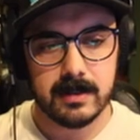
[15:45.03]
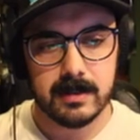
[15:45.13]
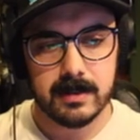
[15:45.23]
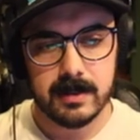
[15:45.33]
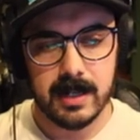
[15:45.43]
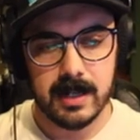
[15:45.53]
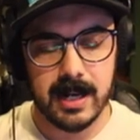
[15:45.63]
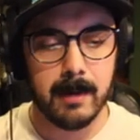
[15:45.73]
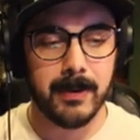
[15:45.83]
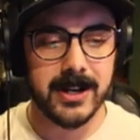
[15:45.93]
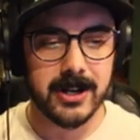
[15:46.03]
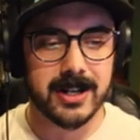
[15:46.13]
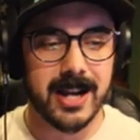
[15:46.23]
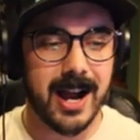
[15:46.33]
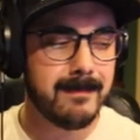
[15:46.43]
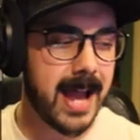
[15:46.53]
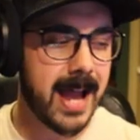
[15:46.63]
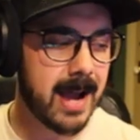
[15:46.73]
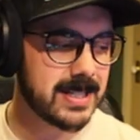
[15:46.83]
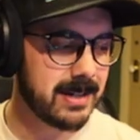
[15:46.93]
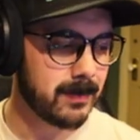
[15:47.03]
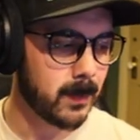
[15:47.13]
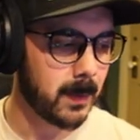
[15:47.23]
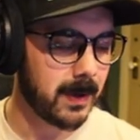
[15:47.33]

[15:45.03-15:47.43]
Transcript: between. Right? And I'm pretty sure combat was even